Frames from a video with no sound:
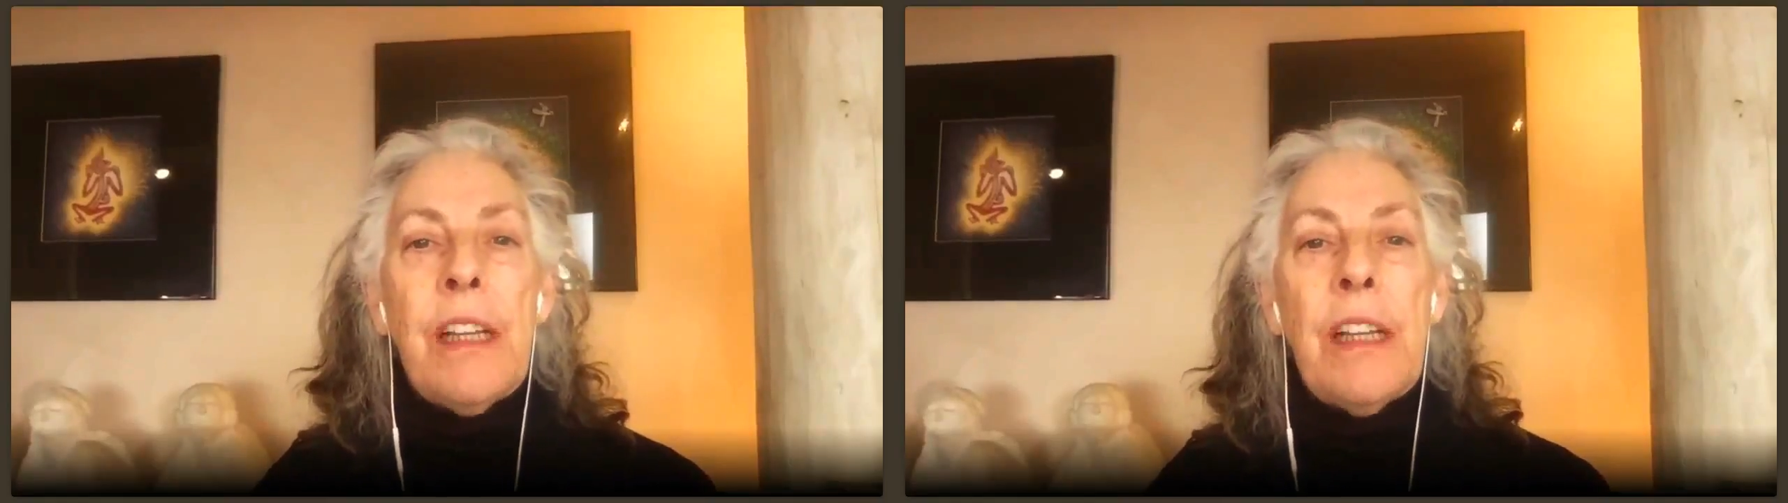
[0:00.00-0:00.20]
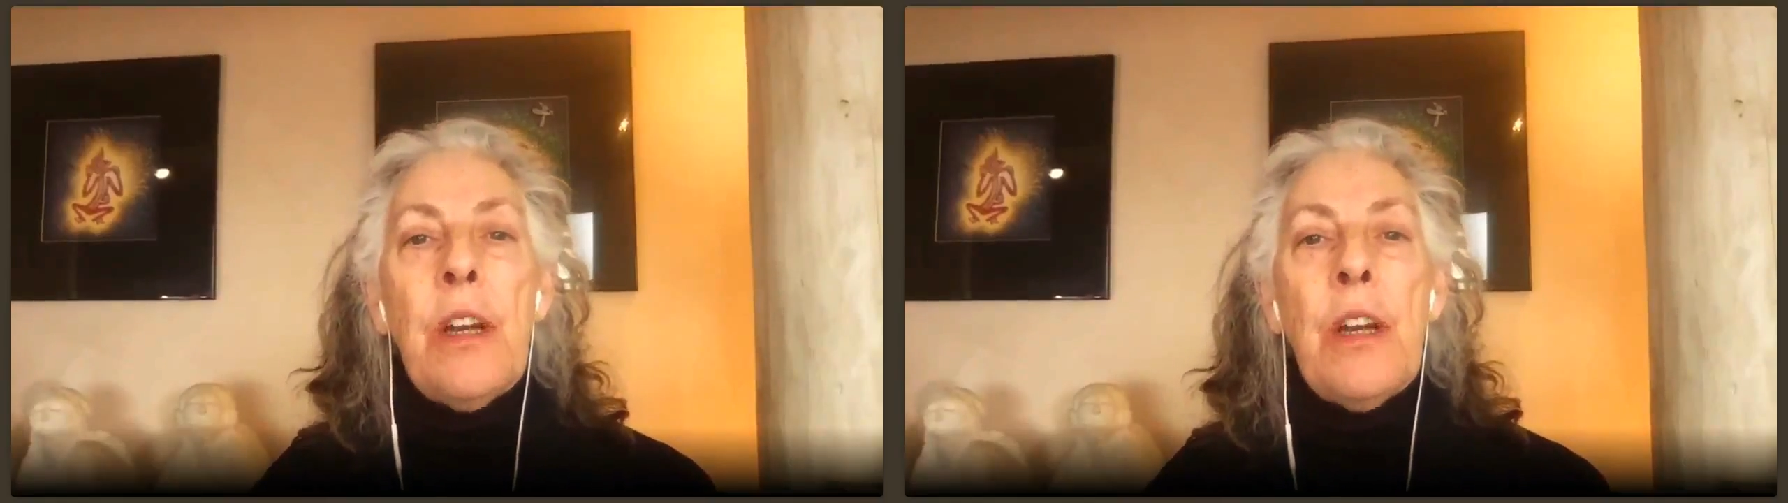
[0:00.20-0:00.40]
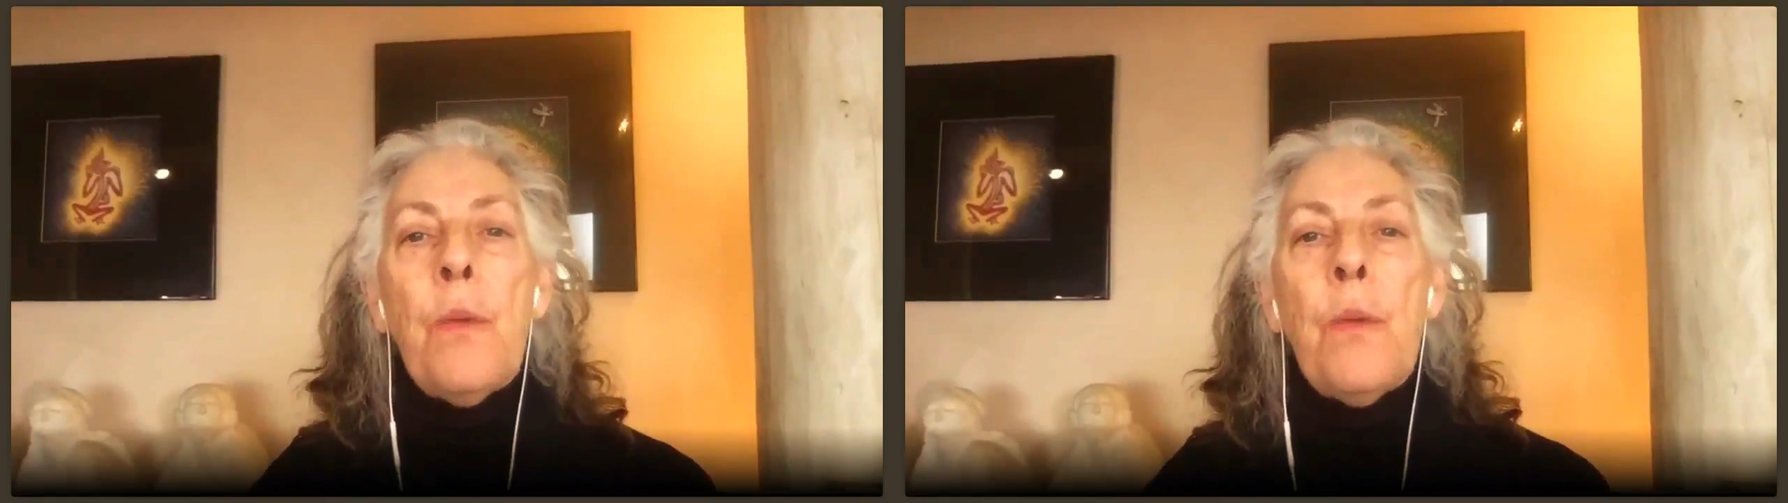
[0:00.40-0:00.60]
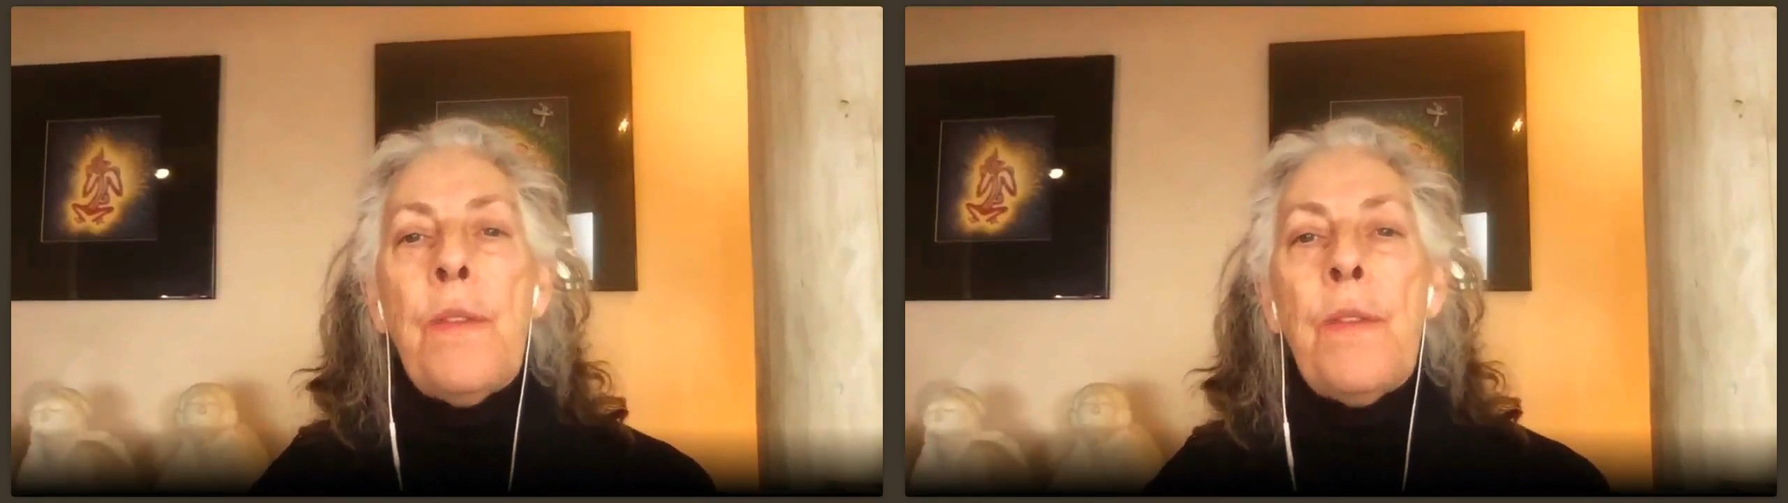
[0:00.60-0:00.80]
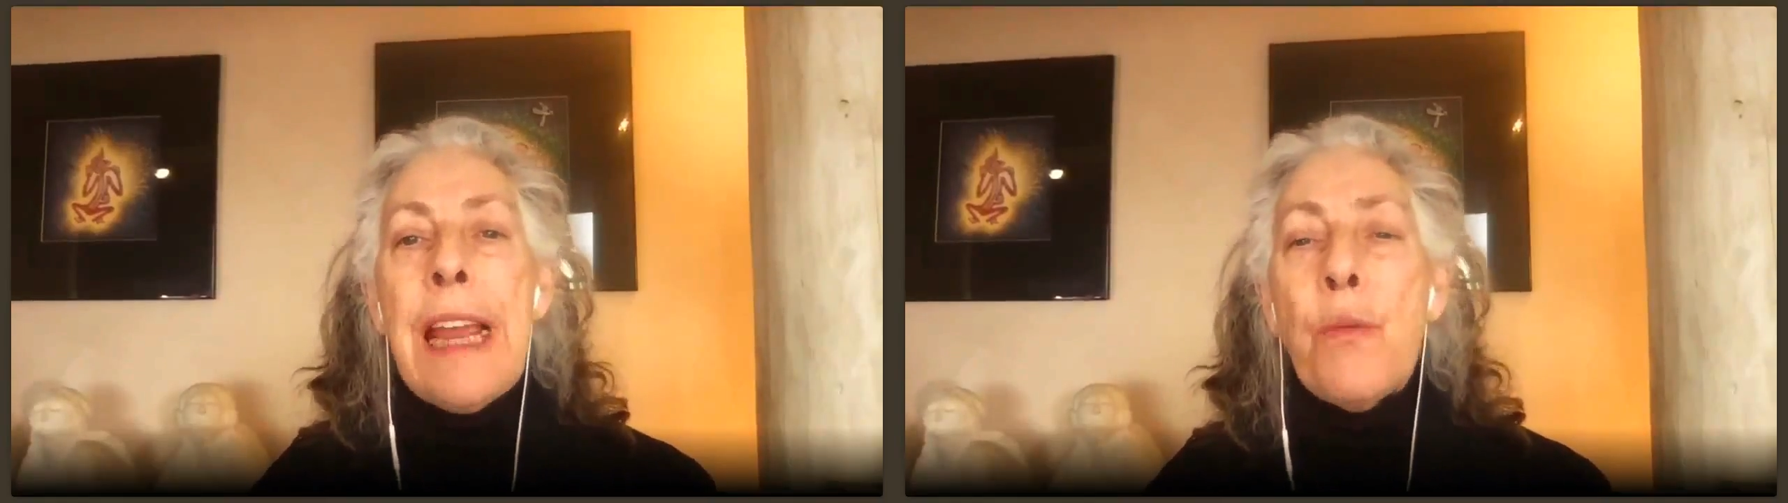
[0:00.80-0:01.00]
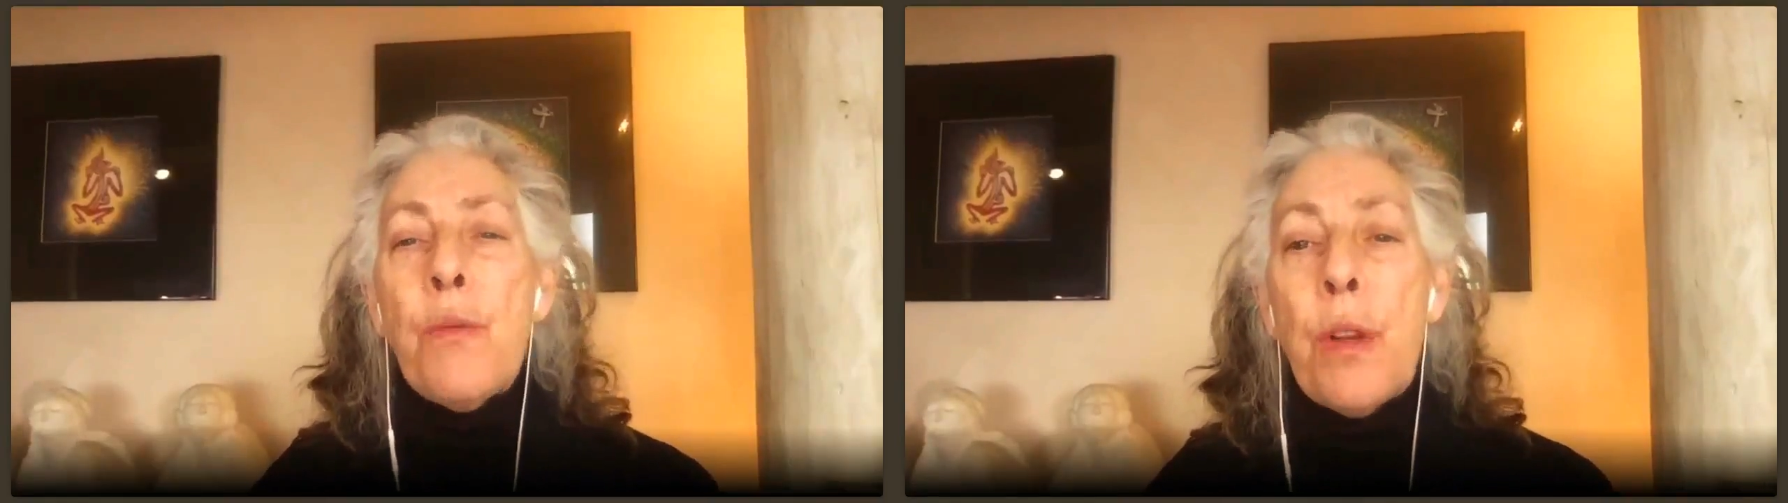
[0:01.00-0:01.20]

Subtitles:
We've gained real